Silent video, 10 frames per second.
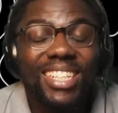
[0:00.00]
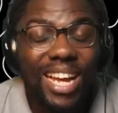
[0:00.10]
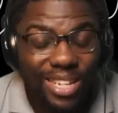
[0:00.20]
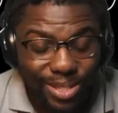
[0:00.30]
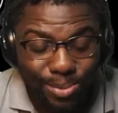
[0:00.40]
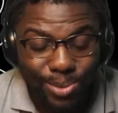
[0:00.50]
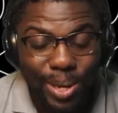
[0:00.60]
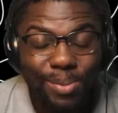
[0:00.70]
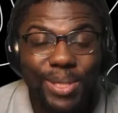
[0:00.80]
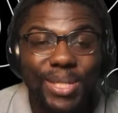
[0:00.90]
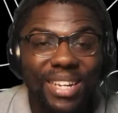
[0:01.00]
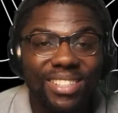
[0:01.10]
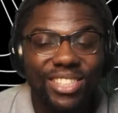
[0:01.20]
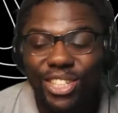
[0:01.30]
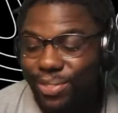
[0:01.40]
like and subscribe to the
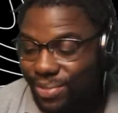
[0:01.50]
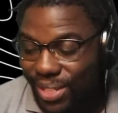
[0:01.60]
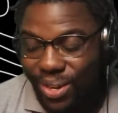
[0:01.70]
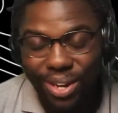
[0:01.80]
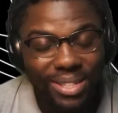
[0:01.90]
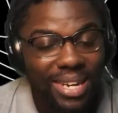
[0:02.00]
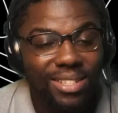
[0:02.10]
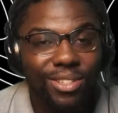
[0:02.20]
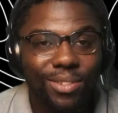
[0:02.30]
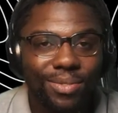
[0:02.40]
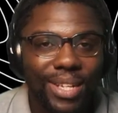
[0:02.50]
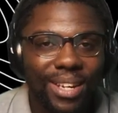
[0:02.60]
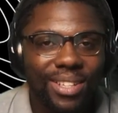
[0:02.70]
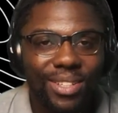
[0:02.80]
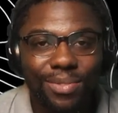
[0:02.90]
channel, share the video, all of that stuff.
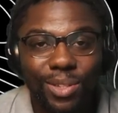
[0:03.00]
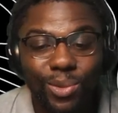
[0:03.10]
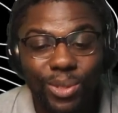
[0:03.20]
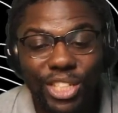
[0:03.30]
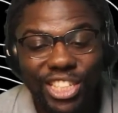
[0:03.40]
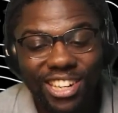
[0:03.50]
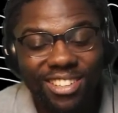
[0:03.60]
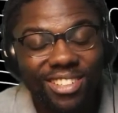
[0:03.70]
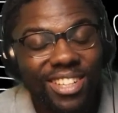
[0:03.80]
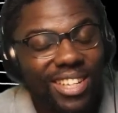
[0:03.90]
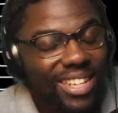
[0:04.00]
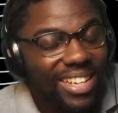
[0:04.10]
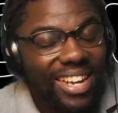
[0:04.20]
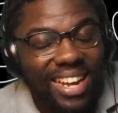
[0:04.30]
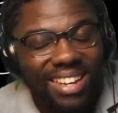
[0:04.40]
Yeah, if you're new to the channel,
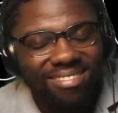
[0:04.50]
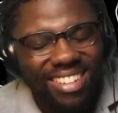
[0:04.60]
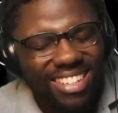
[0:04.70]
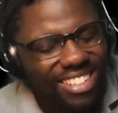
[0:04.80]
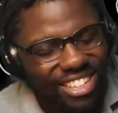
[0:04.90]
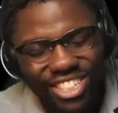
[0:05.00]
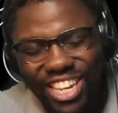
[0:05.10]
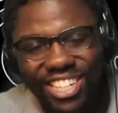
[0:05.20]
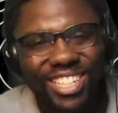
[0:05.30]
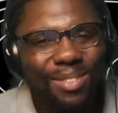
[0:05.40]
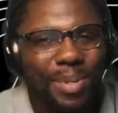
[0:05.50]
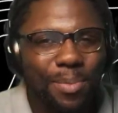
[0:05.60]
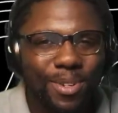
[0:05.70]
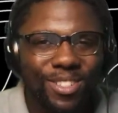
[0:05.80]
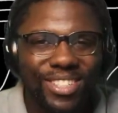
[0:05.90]
and let's get this
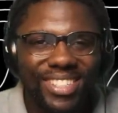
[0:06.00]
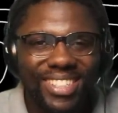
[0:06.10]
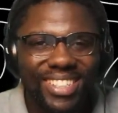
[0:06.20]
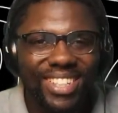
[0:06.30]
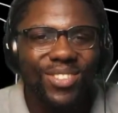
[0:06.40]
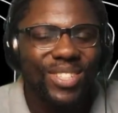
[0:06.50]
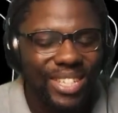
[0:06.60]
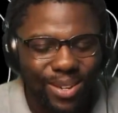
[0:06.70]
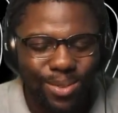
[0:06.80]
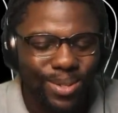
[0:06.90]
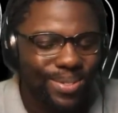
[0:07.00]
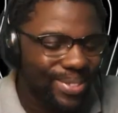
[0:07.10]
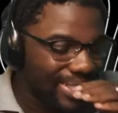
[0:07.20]
people. You know, see a wolf.